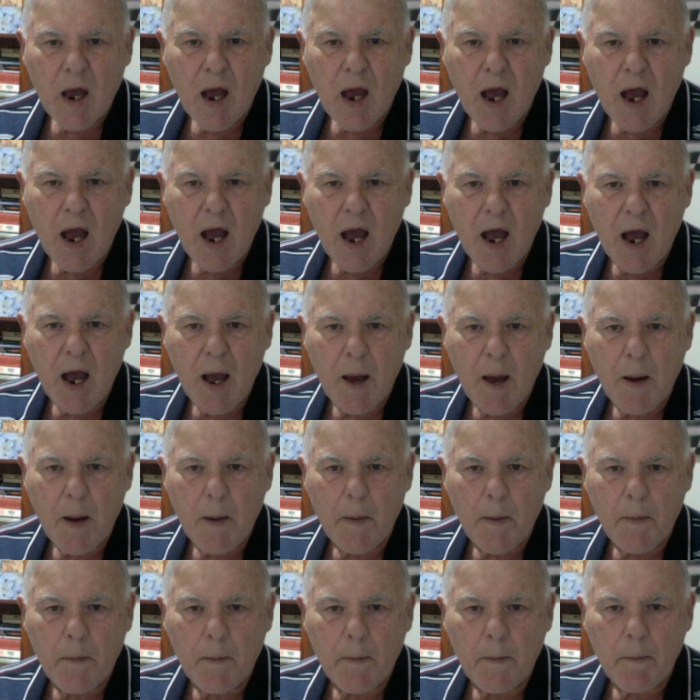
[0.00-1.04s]

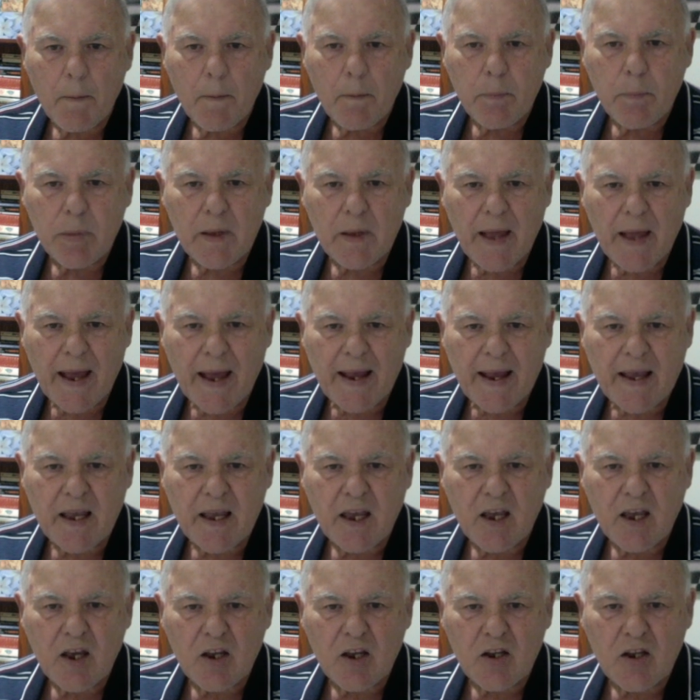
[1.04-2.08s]
black
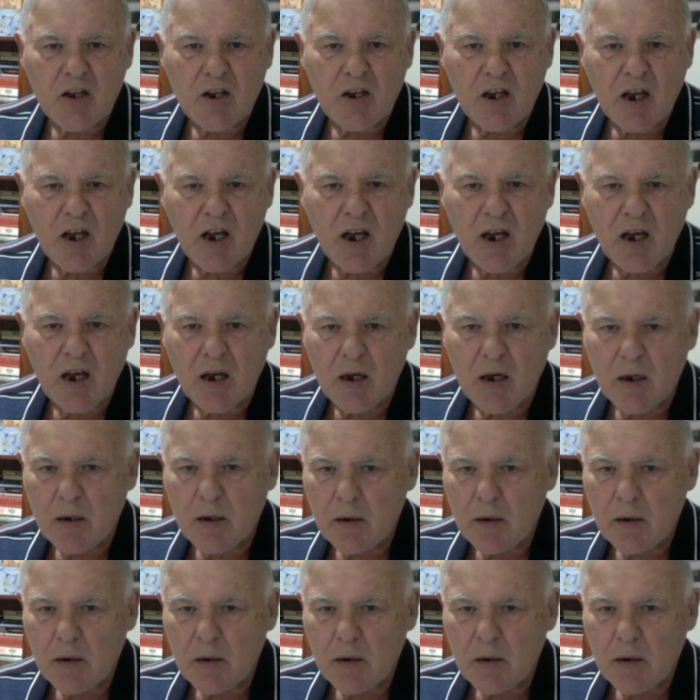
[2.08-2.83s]
can...